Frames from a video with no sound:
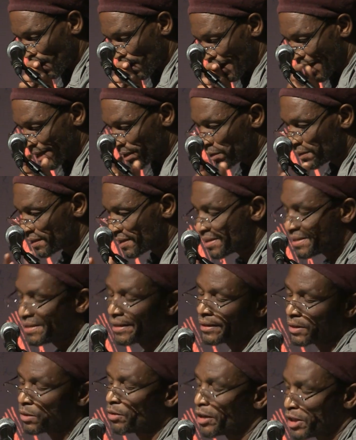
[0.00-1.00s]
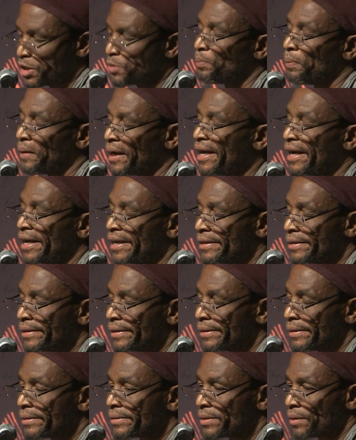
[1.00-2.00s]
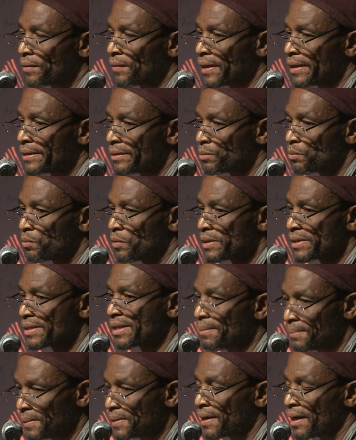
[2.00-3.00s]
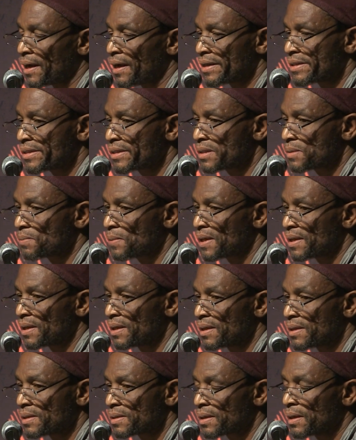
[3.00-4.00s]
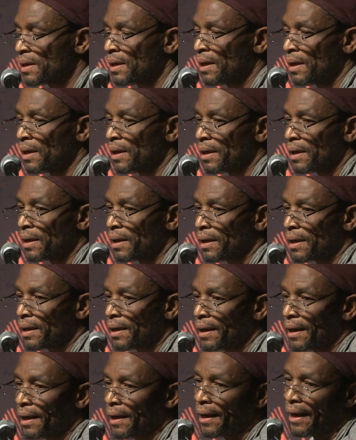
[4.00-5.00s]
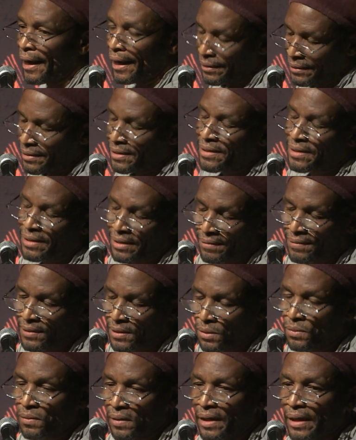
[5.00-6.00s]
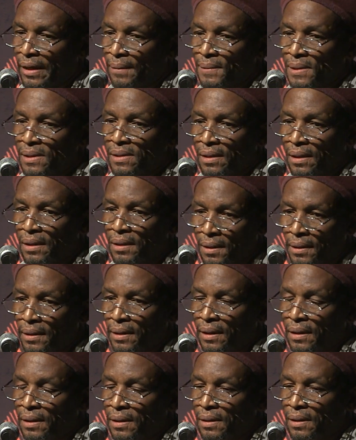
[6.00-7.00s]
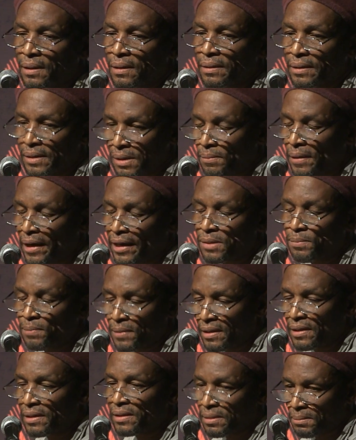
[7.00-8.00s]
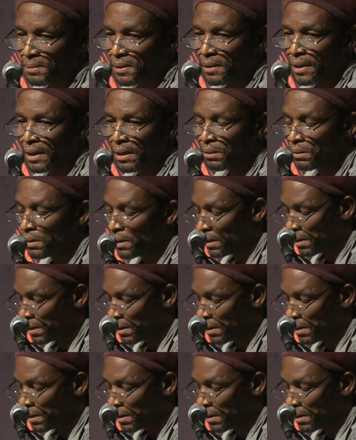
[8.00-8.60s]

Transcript: I wrote this thing to explain so that when somebody asks me this, I'll just give it to them and say, okay, that's my explanation about how.